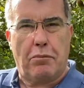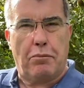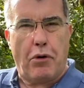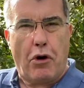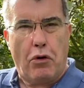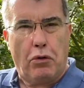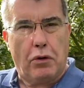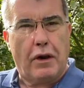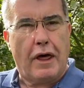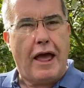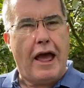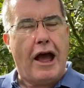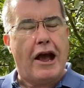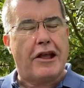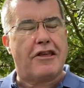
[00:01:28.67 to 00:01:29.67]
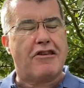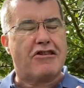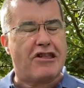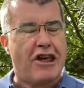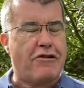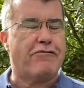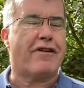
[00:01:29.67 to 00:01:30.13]
up bowl and has
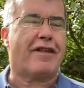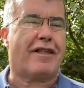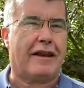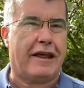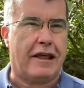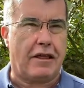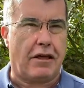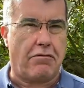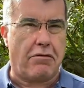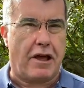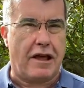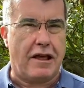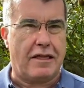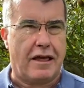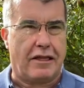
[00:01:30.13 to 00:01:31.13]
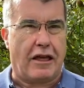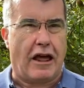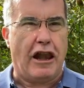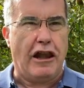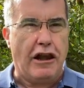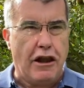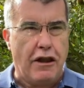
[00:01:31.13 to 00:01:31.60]
generously donated
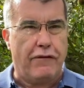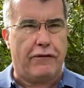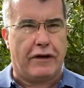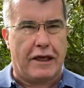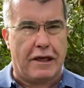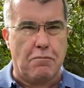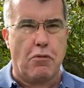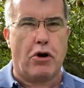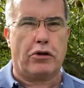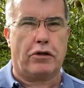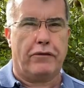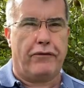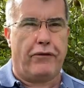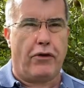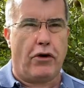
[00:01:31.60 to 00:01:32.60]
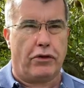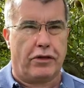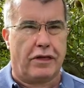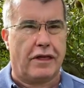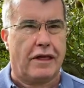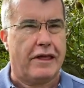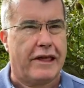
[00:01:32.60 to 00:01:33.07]
a lovely modern
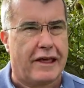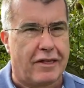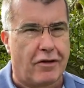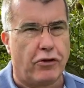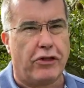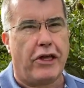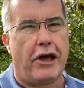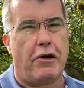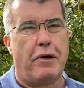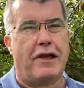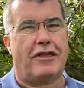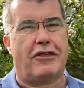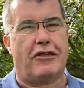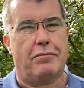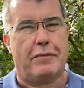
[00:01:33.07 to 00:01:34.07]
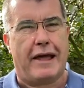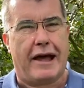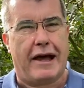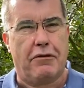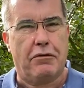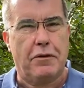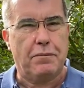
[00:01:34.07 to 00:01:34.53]
font. It's on their way to them
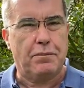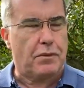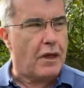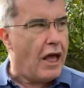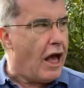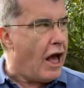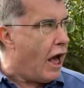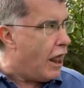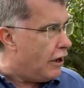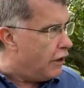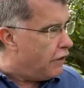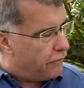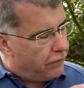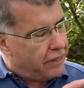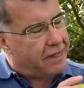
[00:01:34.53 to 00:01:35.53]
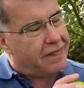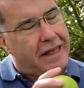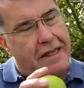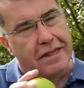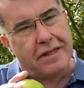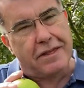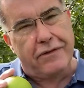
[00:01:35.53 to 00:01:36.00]
now. I love the
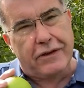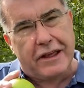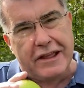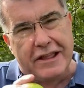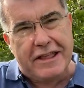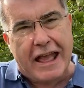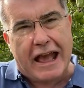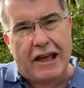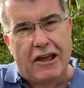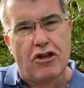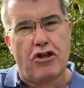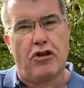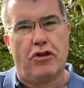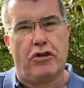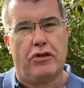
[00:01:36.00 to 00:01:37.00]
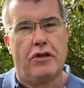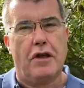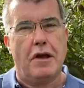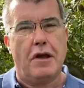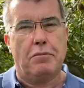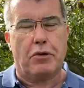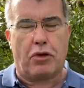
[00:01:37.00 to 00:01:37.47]
sense of connection
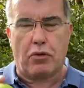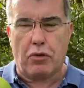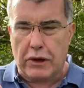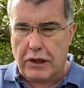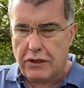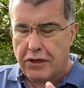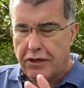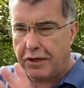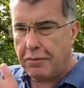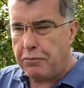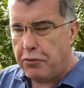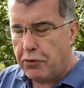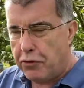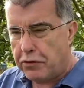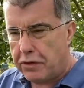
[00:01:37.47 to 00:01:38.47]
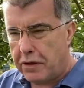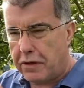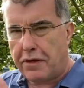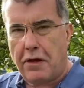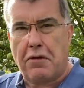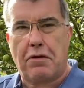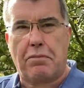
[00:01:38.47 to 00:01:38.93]
between the
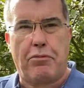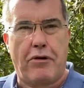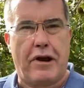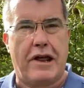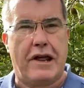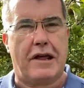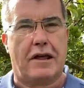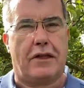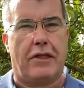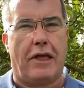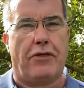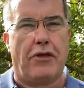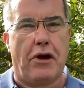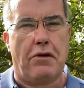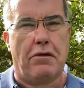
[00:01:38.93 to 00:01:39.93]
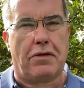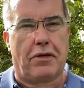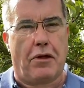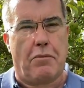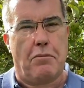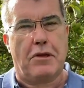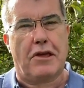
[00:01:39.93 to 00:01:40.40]
supporters, those praying, and then those
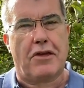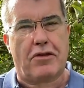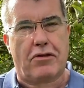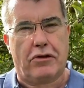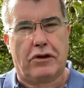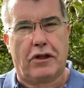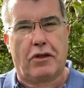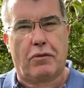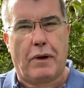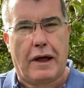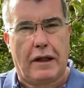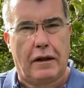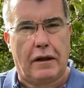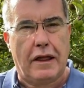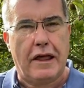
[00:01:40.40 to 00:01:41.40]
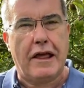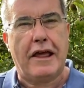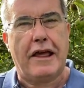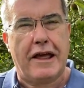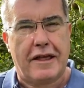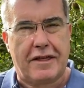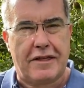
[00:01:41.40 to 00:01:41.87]
that are ministering as well.
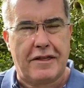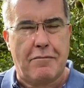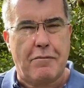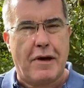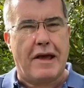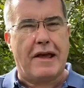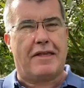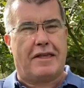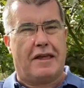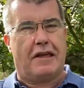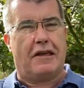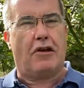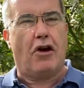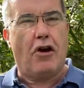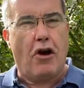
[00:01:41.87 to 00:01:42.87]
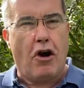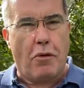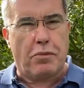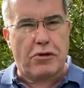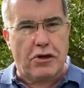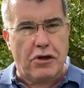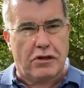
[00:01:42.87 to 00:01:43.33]
It's an amazing
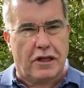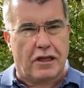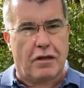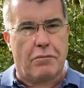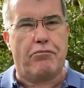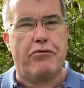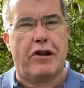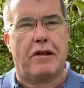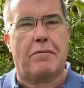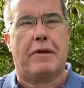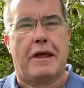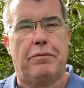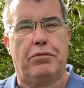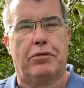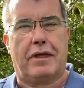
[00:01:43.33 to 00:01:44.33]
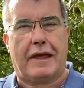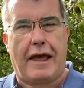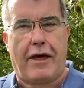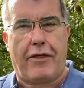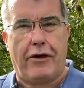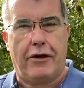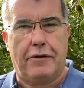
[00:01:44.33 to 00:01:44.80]
opportunity to bring people
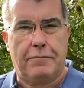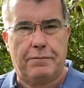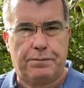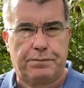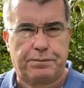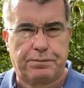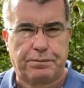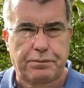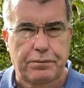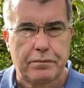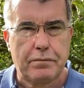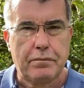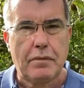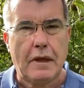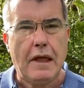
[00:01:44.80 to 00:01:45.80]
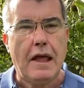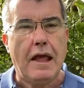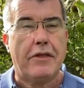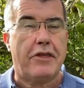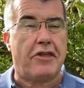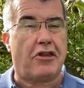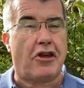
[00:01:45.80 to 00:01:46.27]
together.
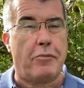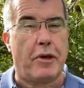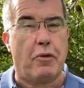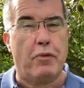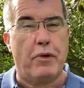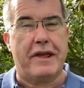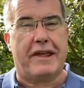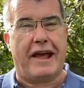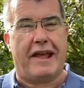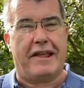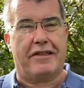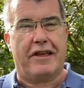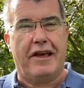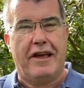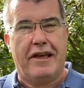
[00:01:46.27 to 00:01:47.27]
This coming weekend,